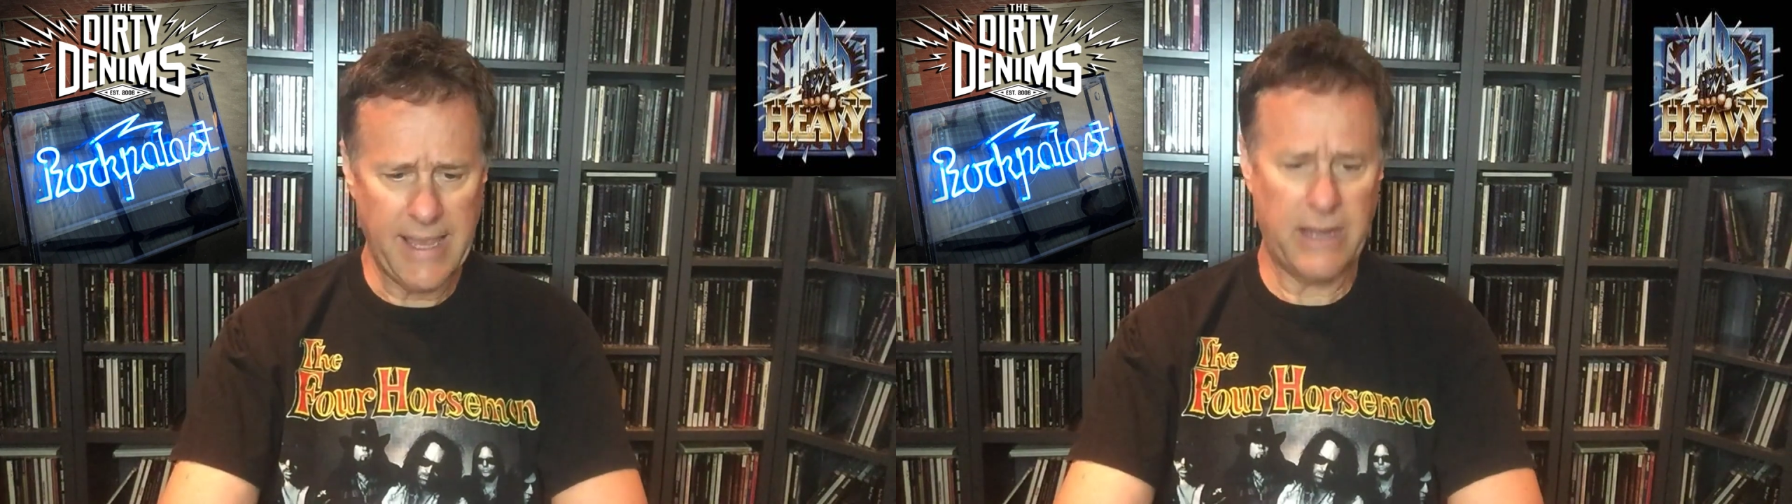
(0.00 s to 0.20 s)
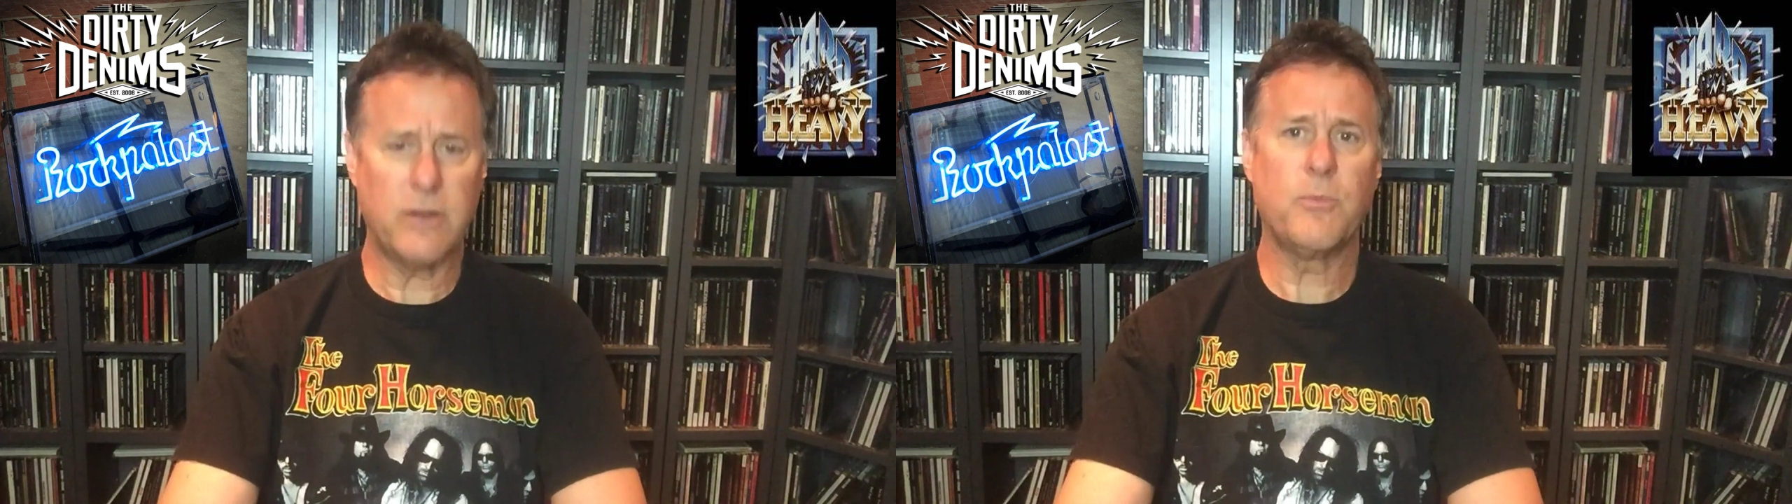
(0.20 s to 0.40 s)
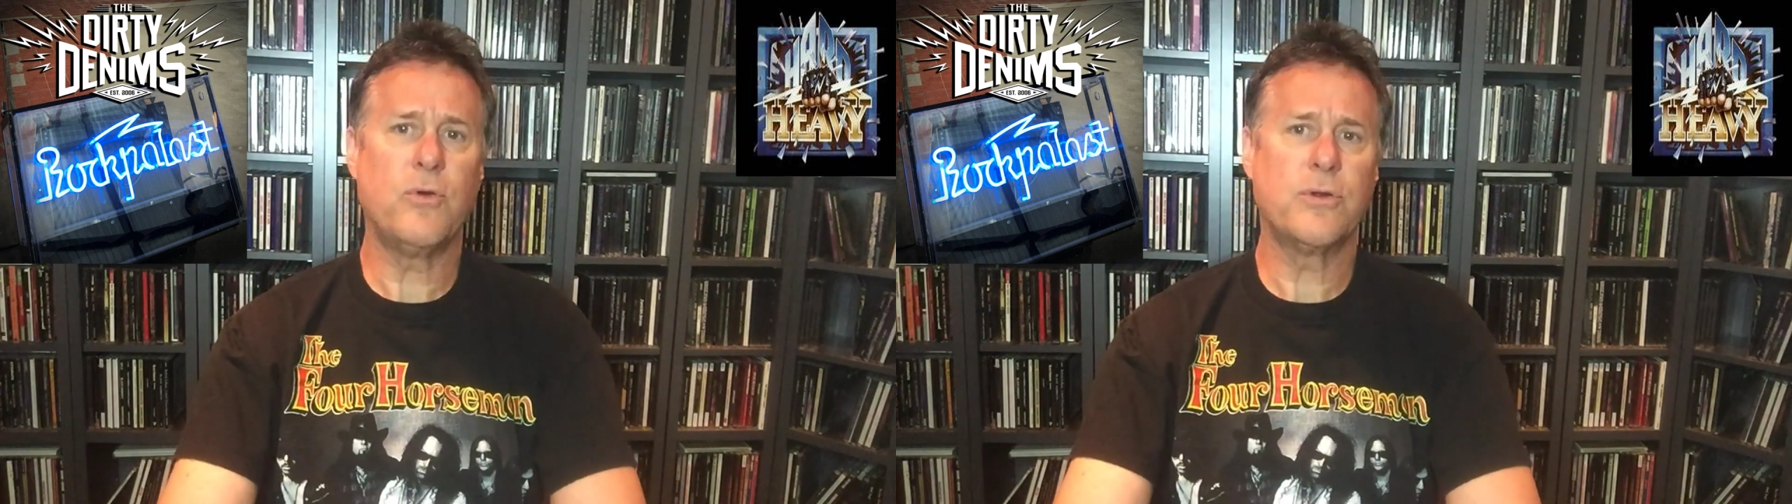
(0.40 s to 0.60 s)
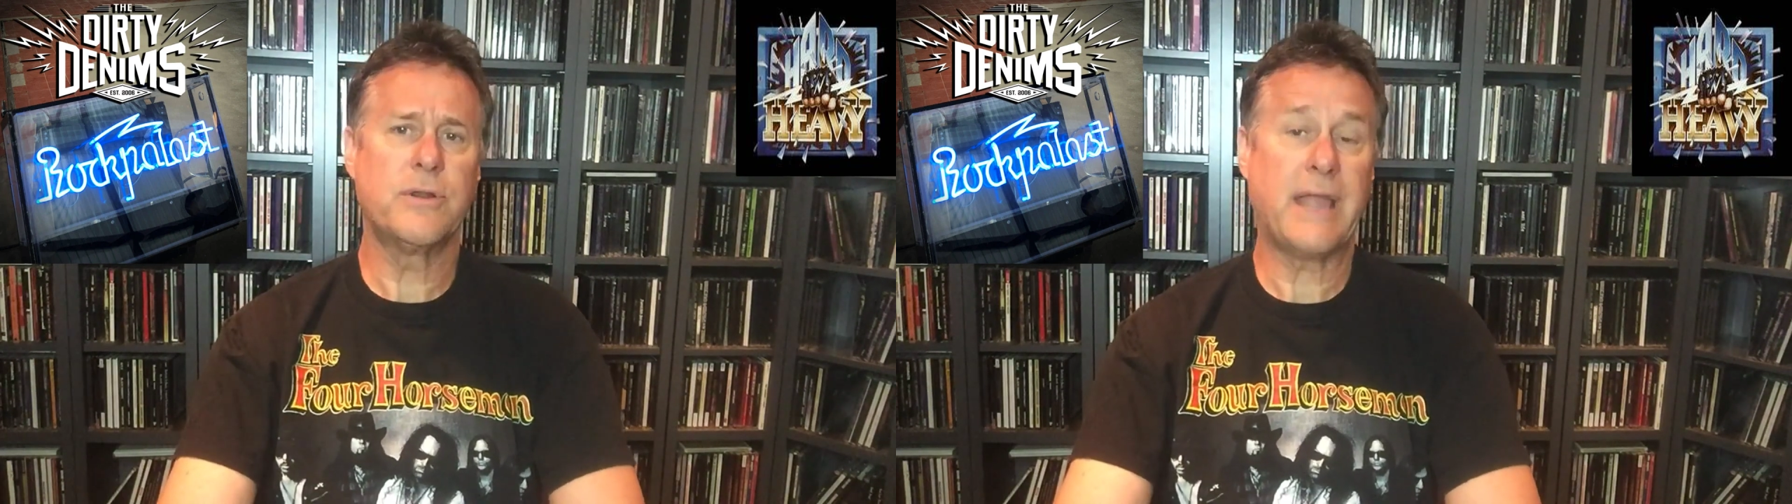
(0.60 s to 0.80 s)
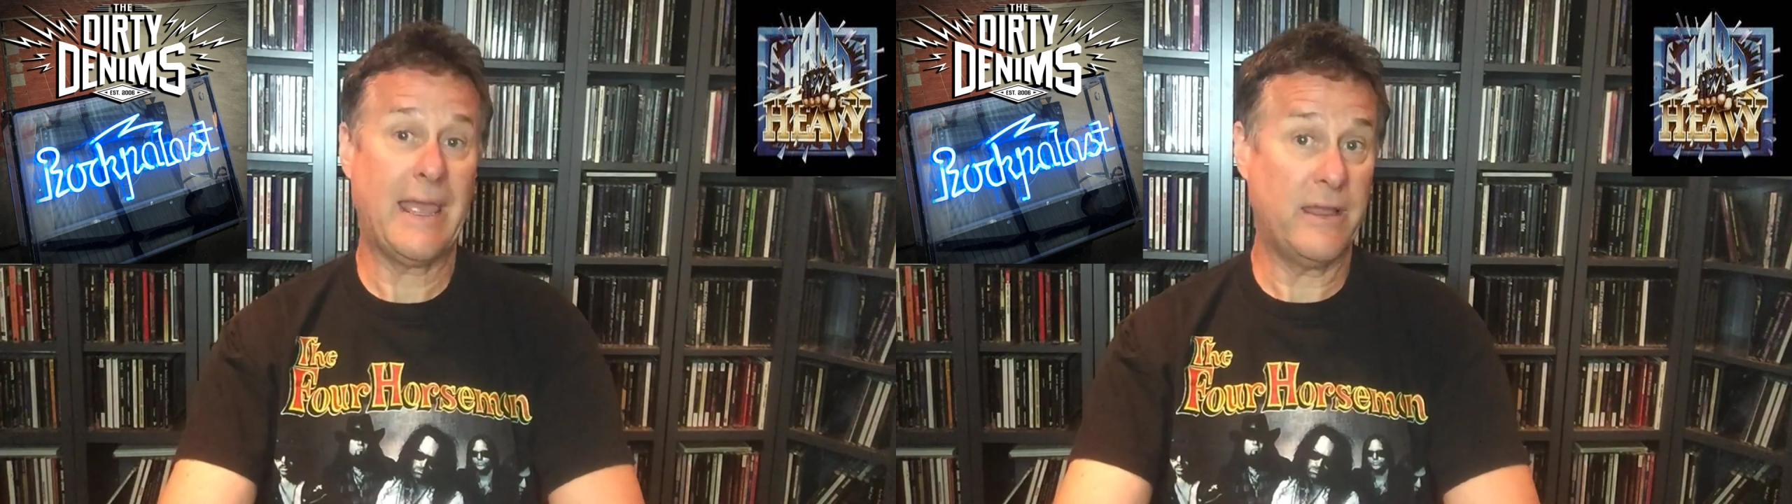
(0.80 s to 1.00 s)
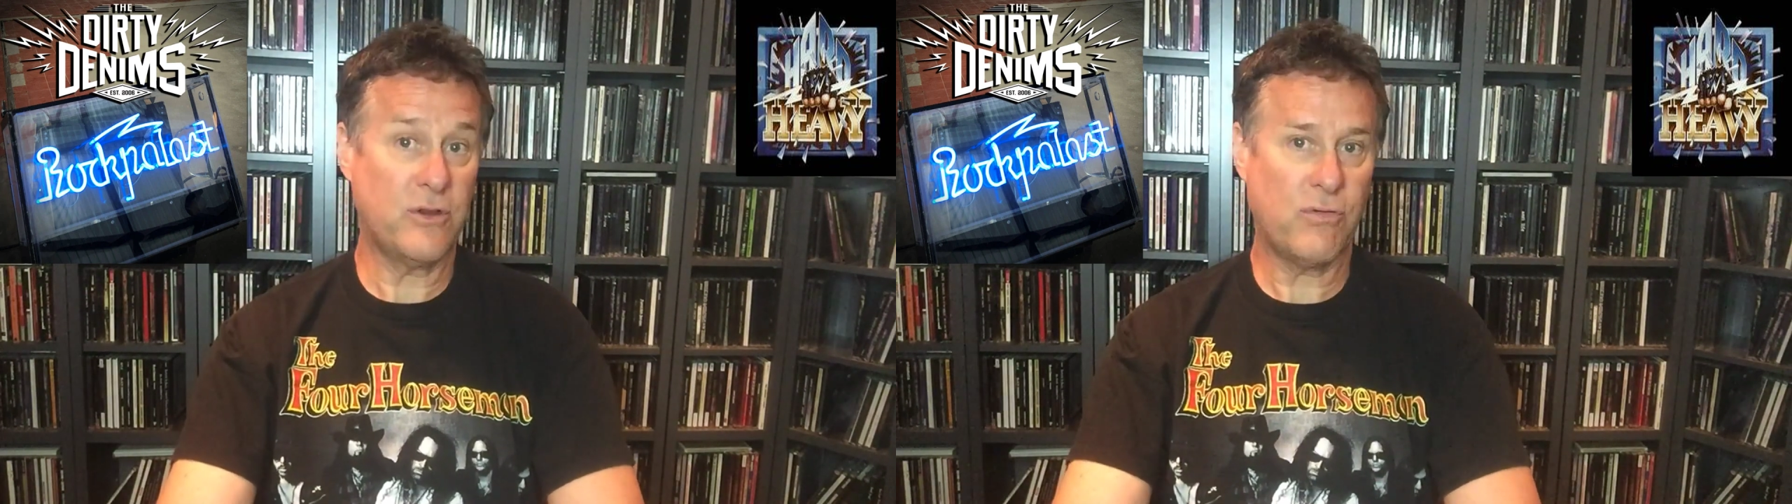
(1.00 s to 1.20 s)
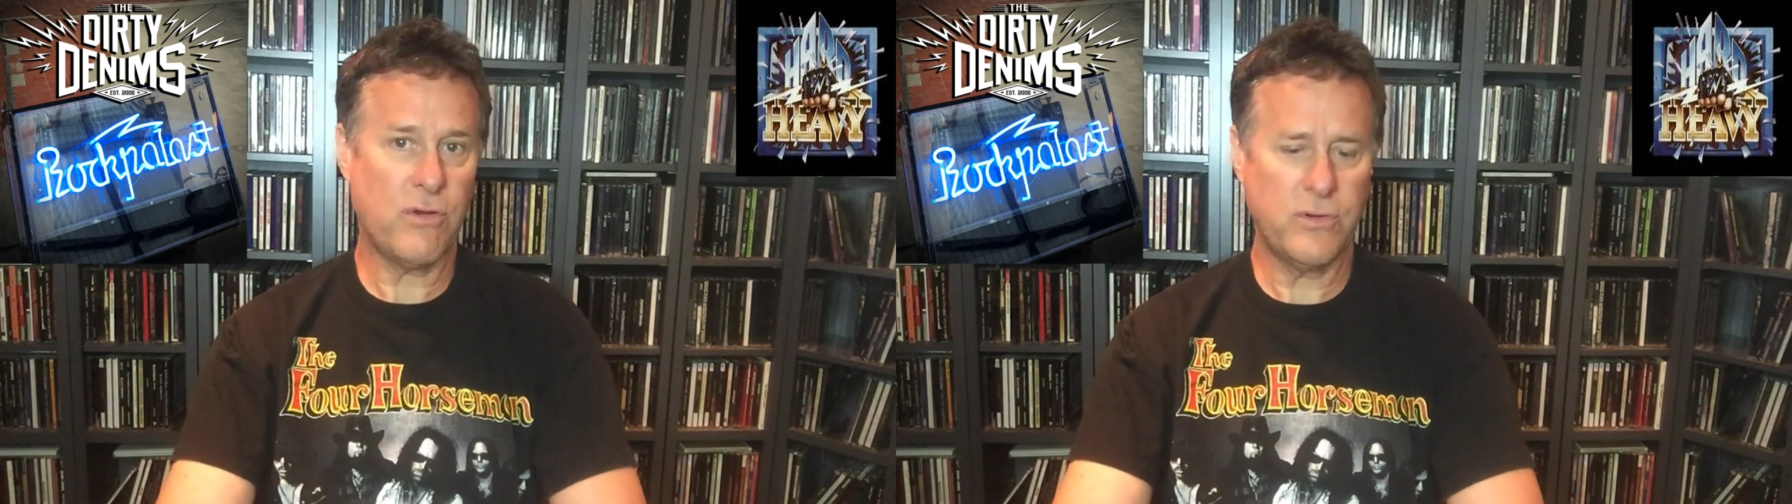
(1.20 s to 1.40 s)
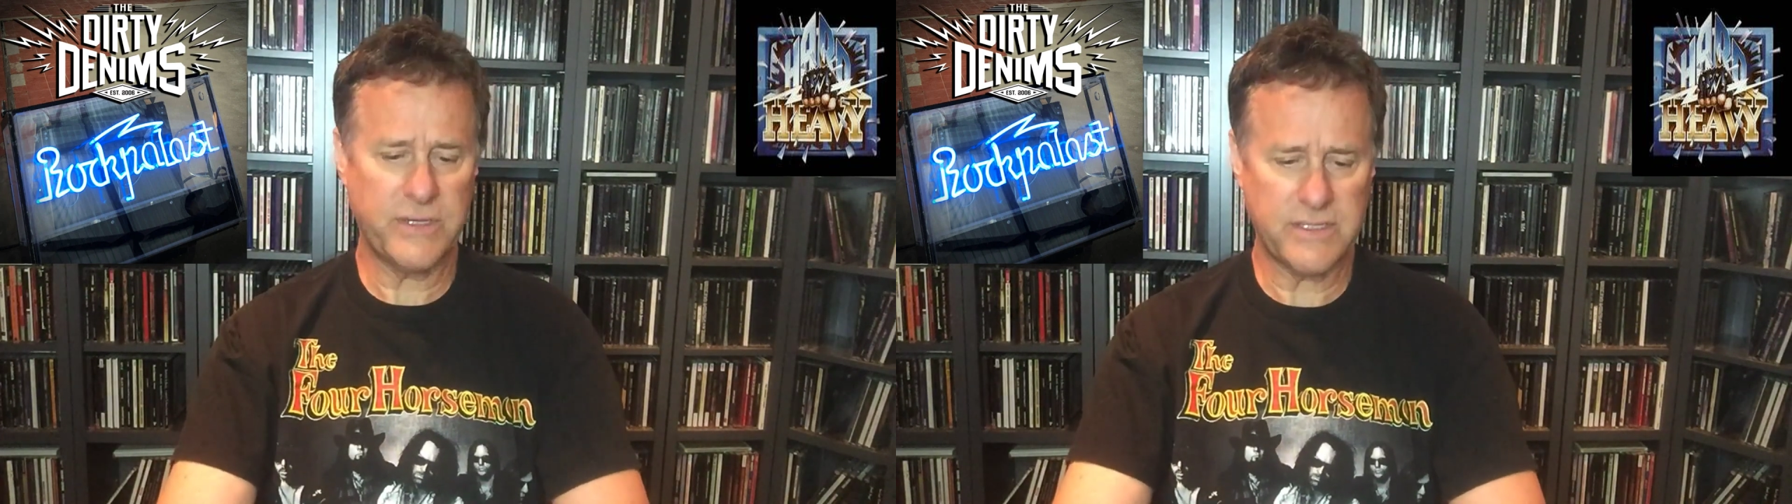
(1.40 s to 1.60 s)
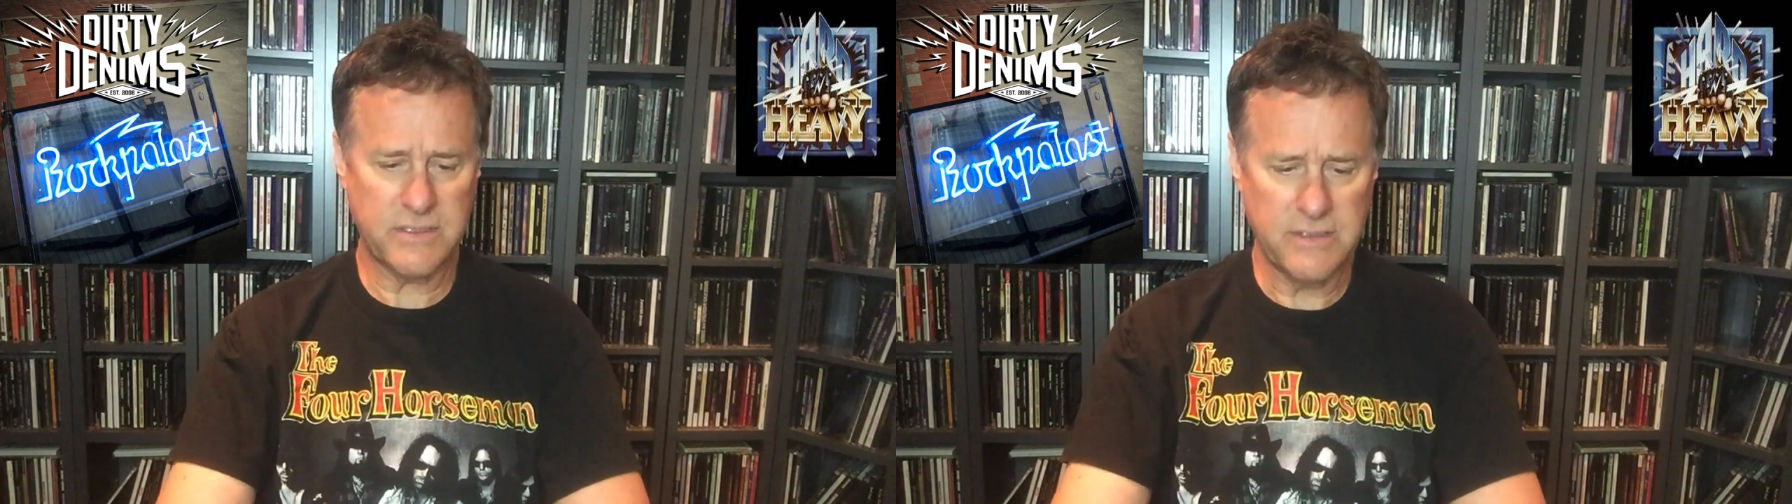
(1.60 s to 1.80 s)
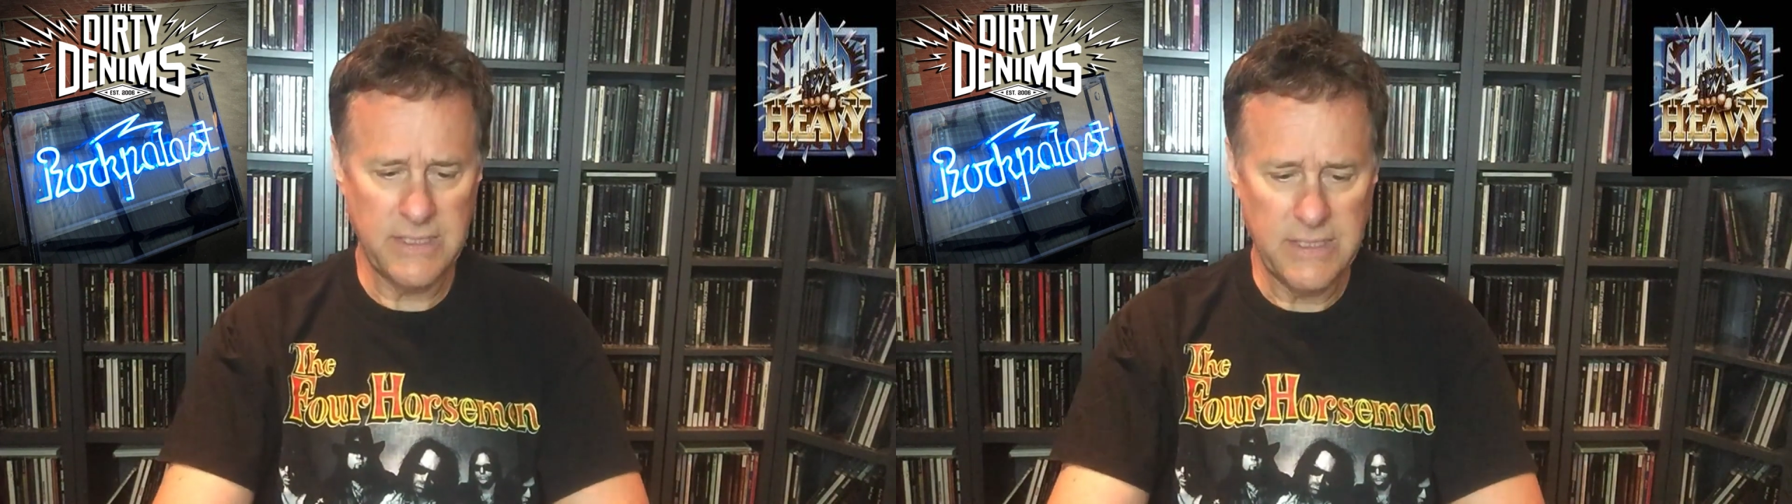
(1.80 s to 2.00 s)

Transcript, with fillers: Airborne, and Krokus.